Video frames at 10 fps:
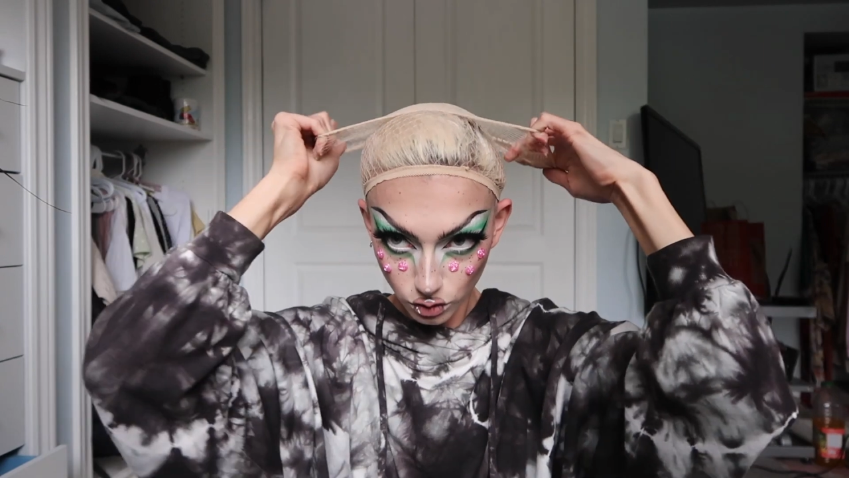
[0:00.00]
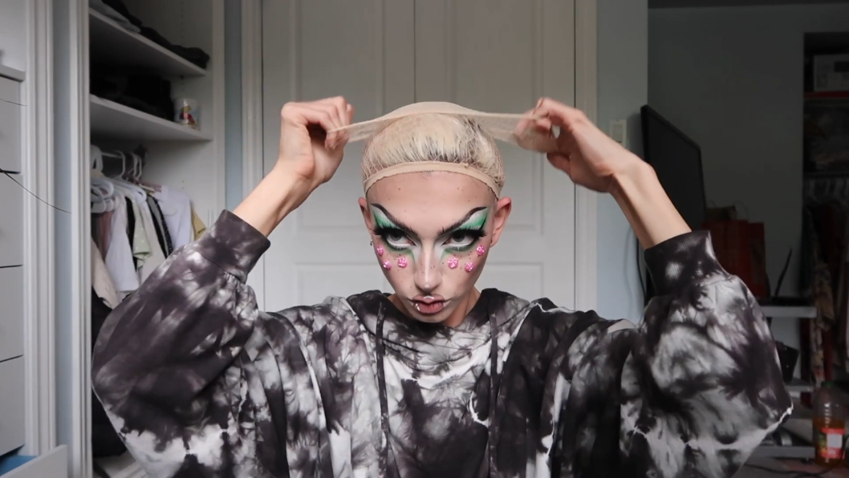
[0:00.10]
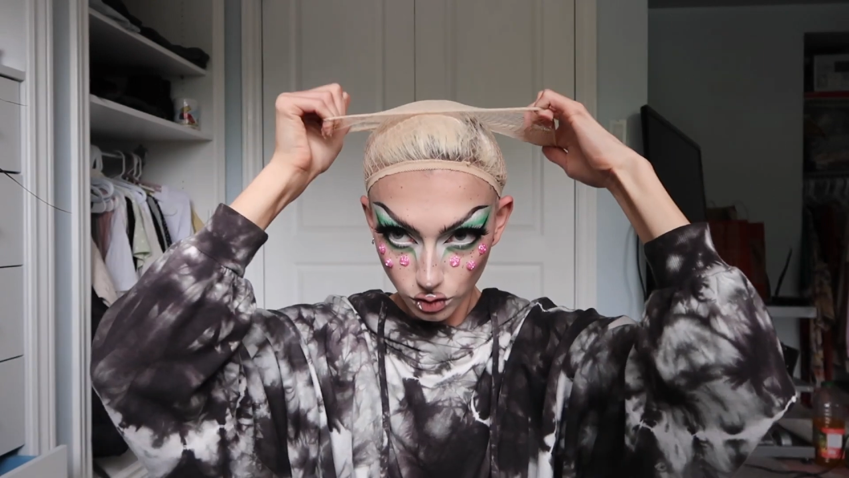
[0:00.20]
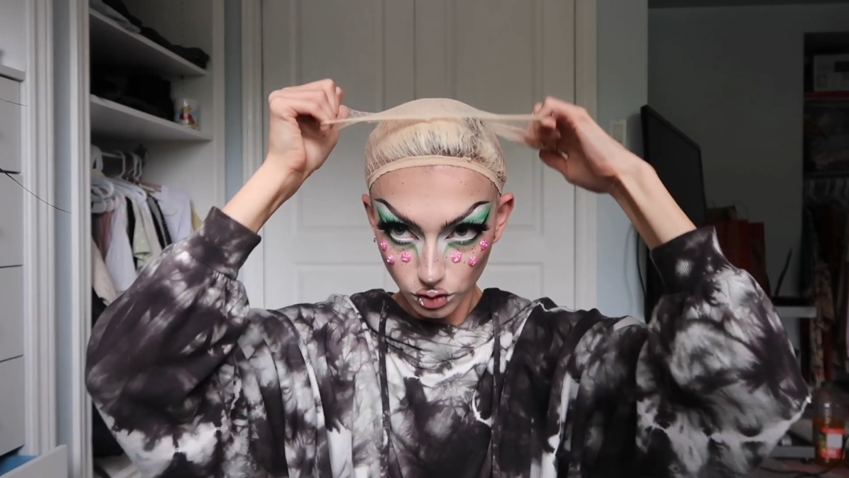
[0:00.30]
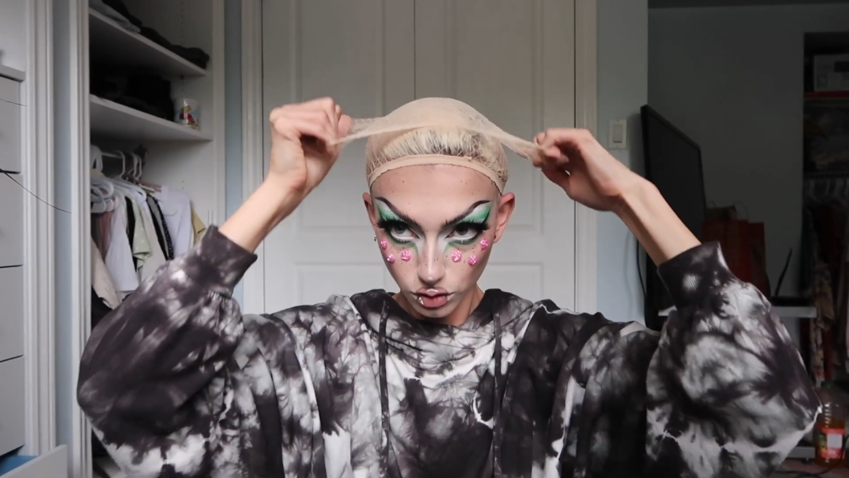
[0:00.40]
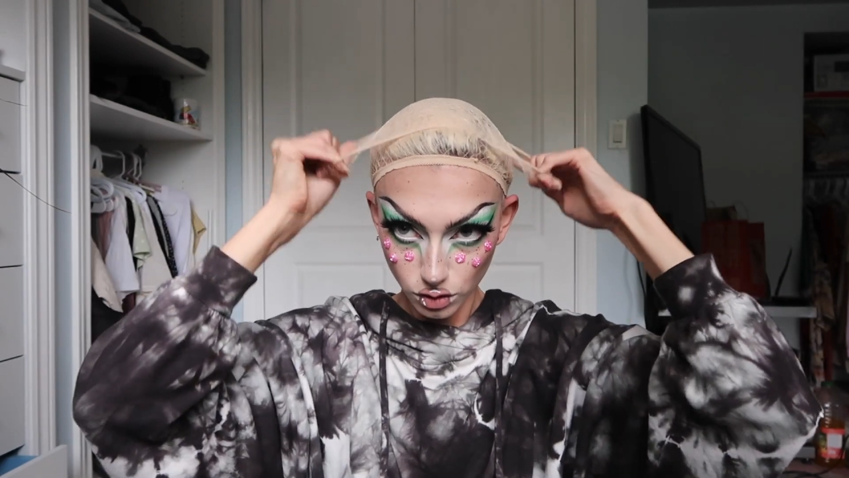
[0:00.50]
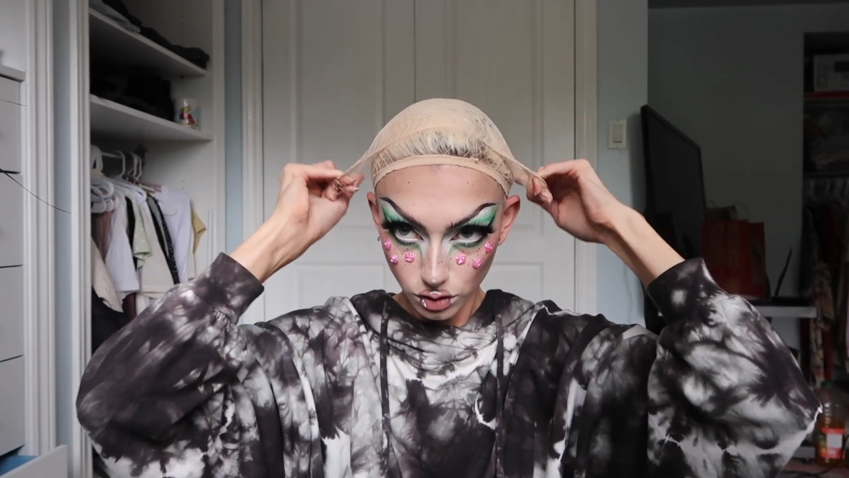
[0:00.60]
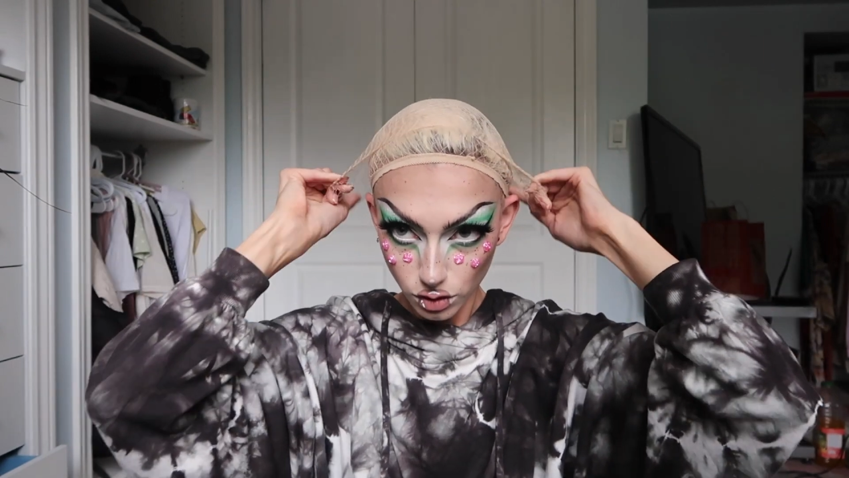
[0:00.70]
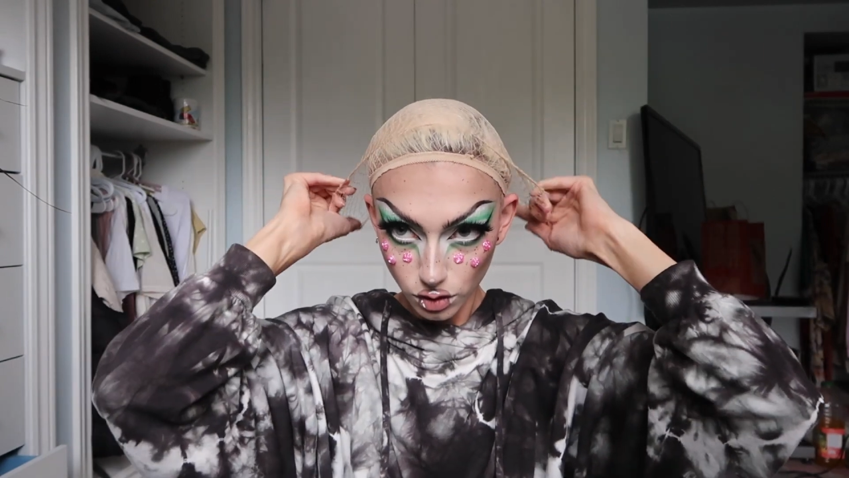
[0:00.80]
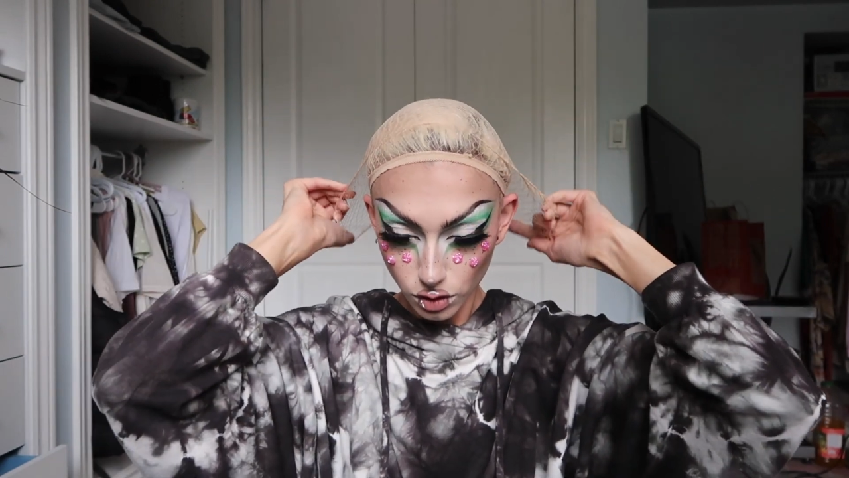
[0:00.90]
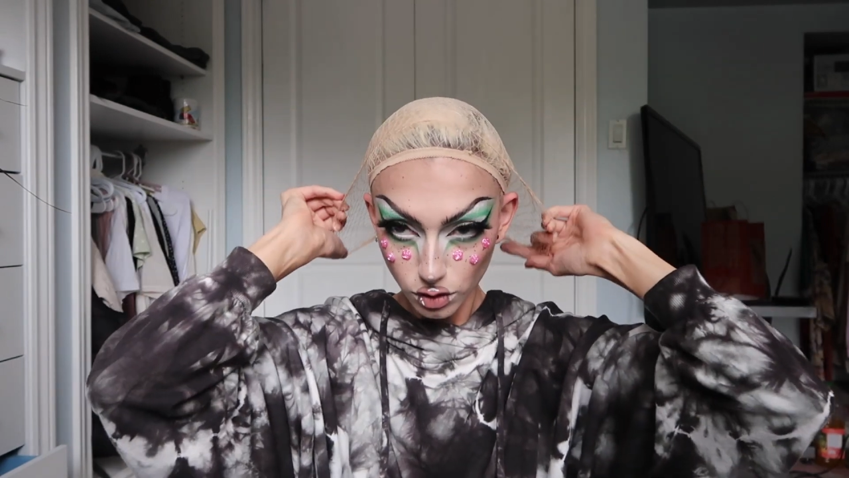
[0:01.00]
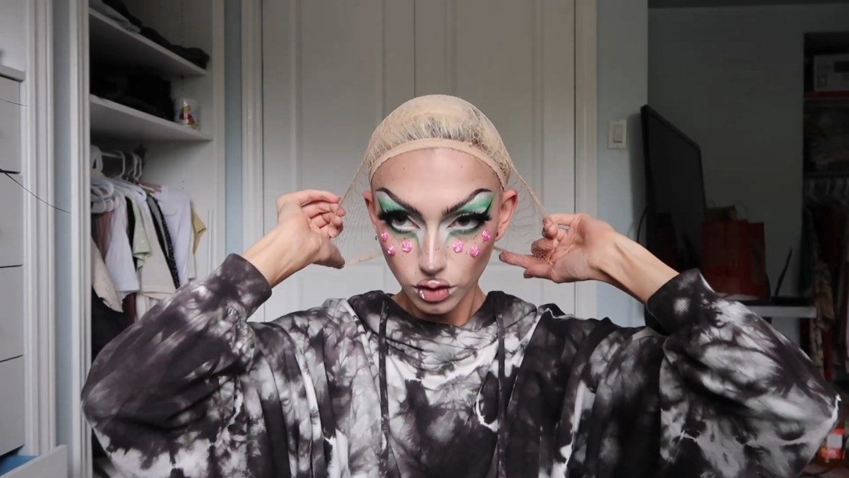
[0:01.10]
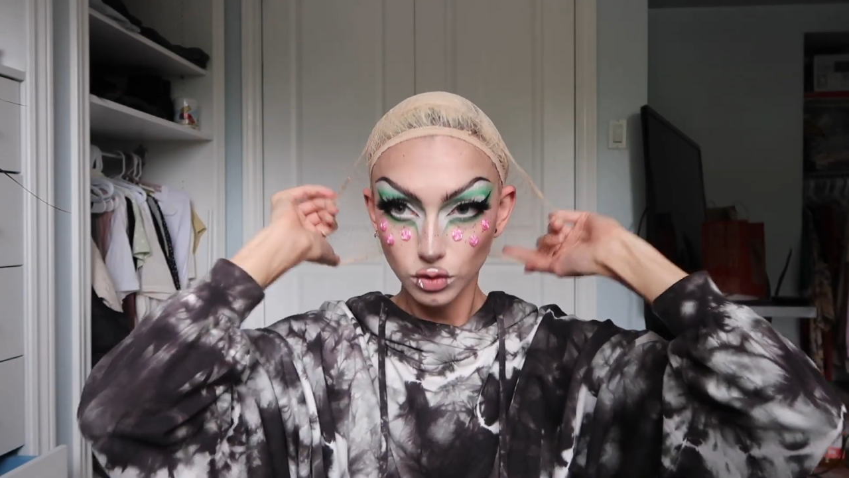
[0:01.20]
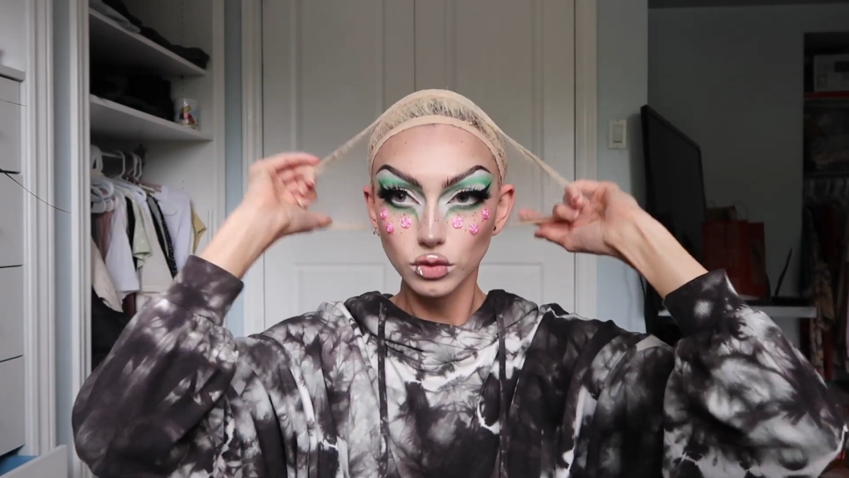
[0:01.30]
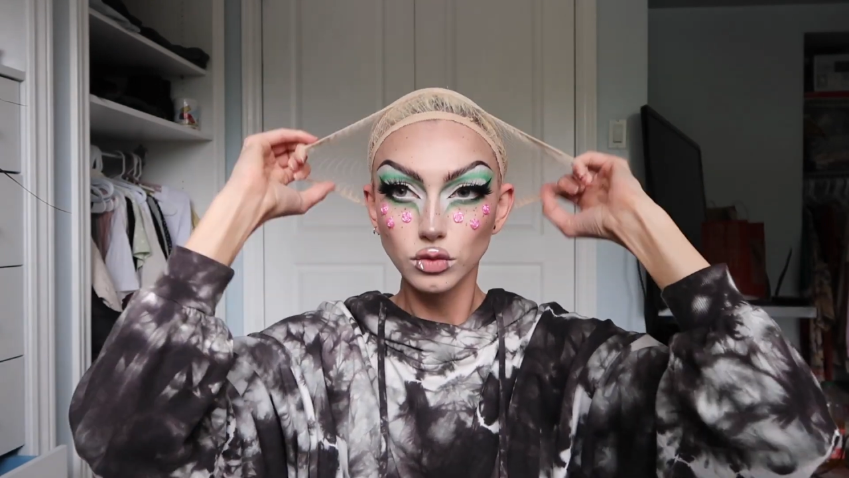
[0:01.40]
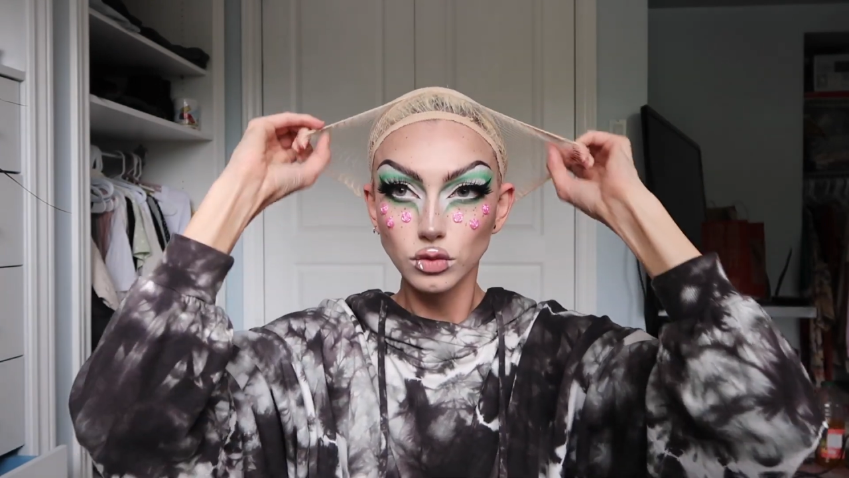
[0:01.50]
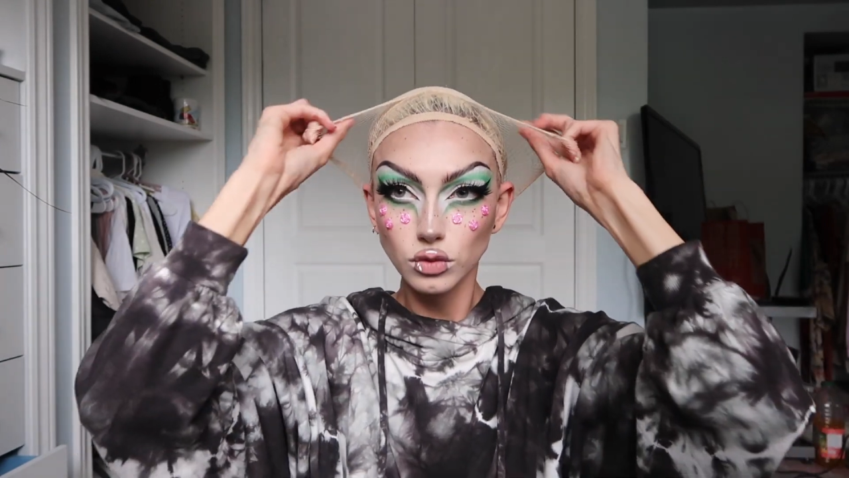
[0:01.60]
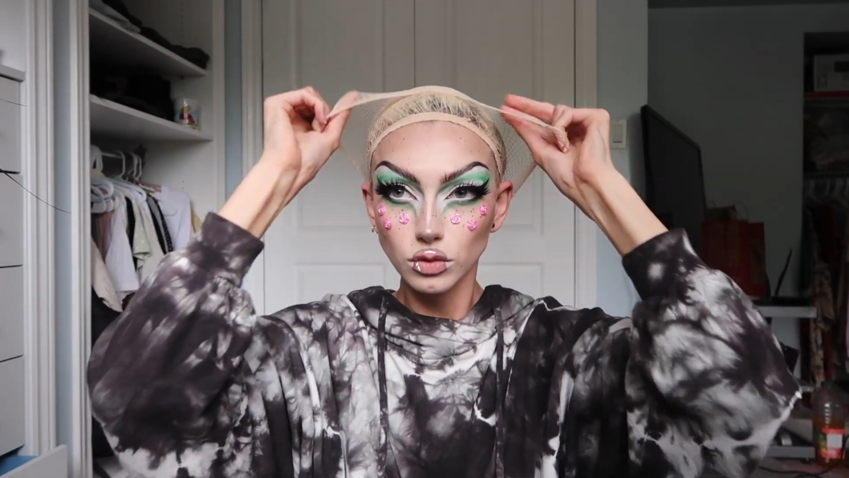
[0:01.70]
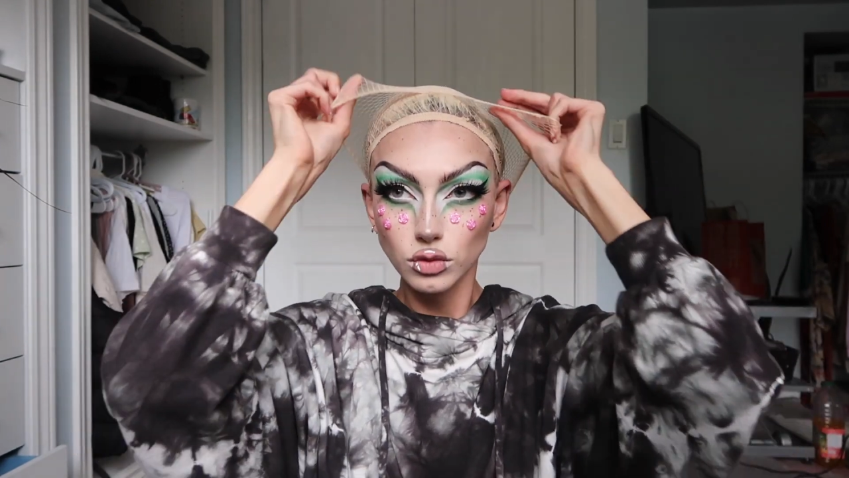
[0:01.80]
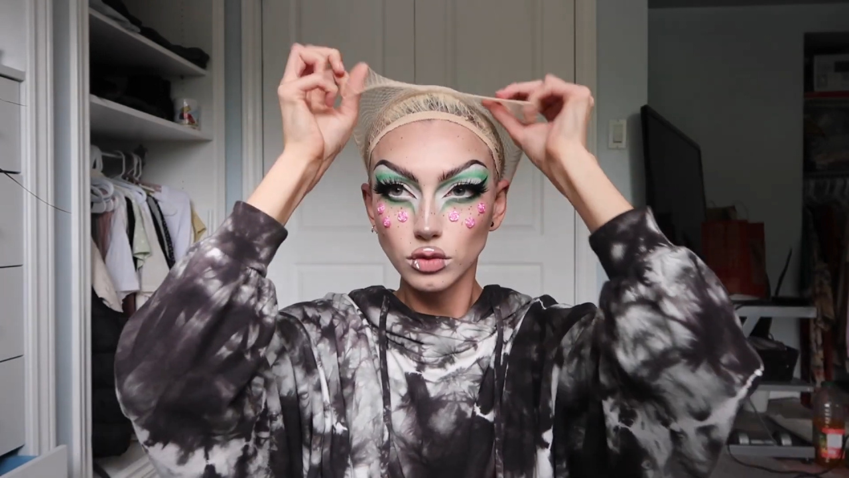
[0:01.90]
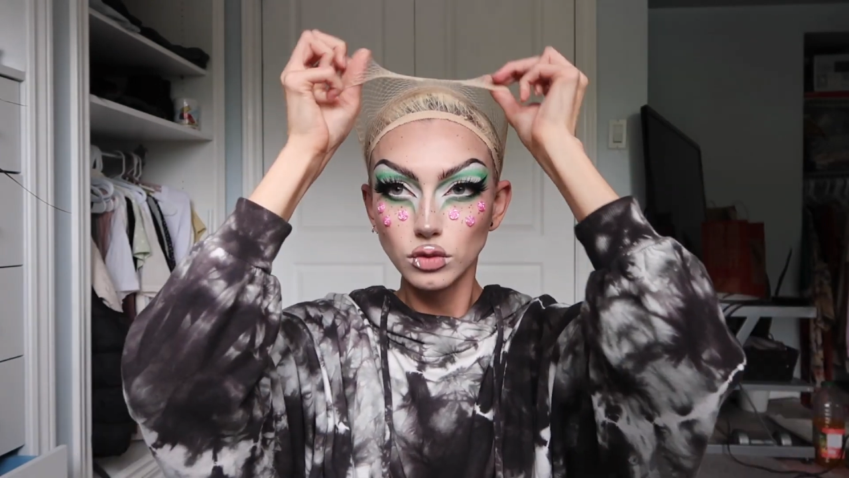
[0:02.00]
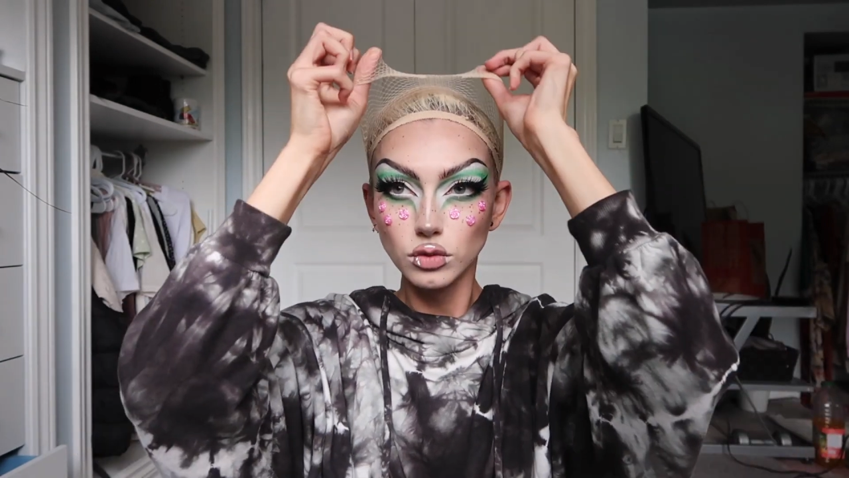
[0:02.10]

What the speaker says: and pulling it back over top.